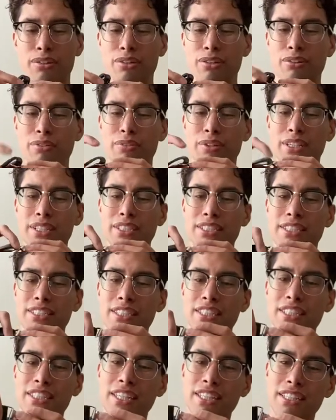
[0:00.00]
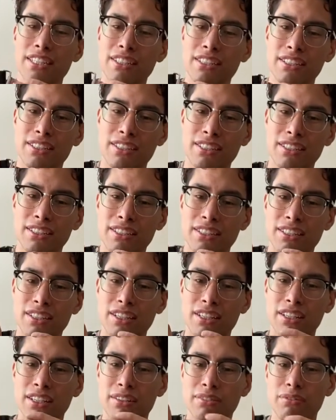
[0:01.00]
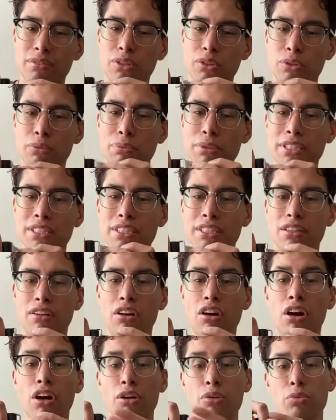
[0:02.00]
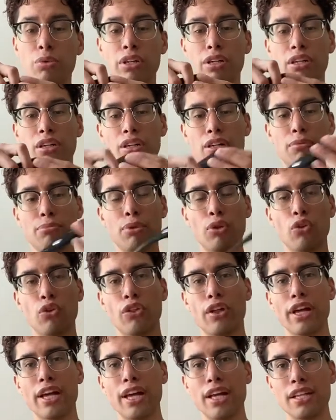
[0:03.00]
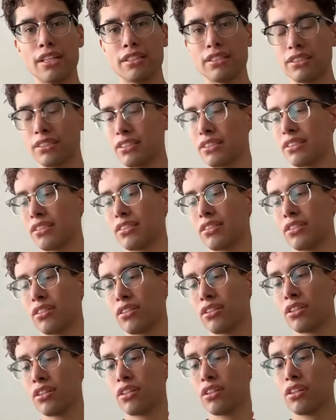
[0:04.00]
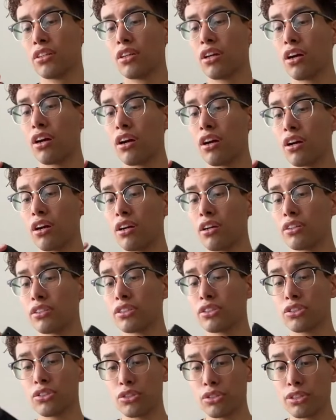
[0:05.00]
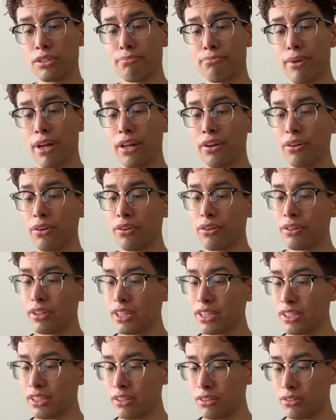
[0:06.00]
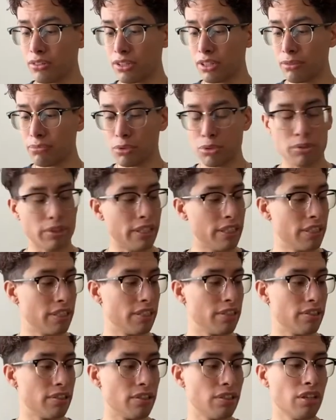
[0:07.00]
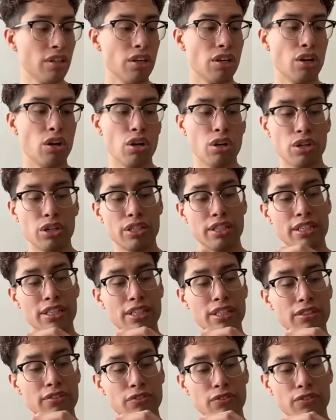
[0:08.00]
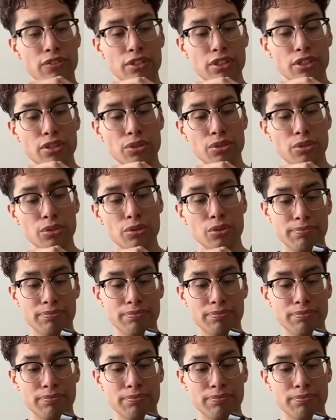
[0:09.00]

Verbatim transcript: We can see that the uh, little pieces of hardware on both ends our sturdy metal and the little clips right here are already in for you.